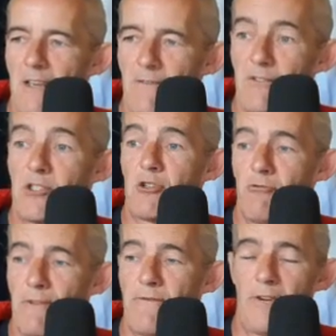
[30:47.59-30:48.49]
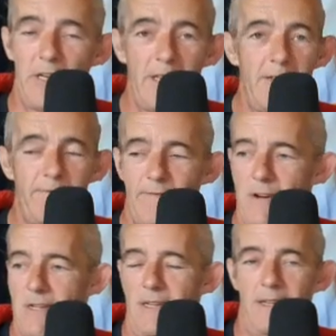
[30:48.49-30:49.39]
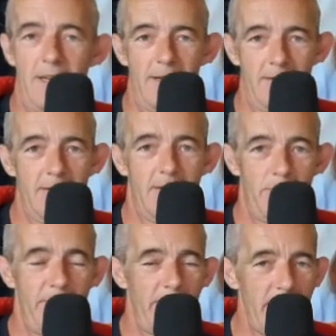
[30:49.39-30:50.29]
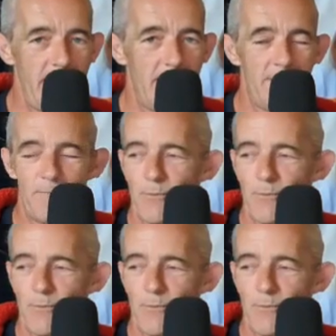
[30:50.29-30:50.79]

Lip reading: If it's truly funny, fuck it. It'll be funny.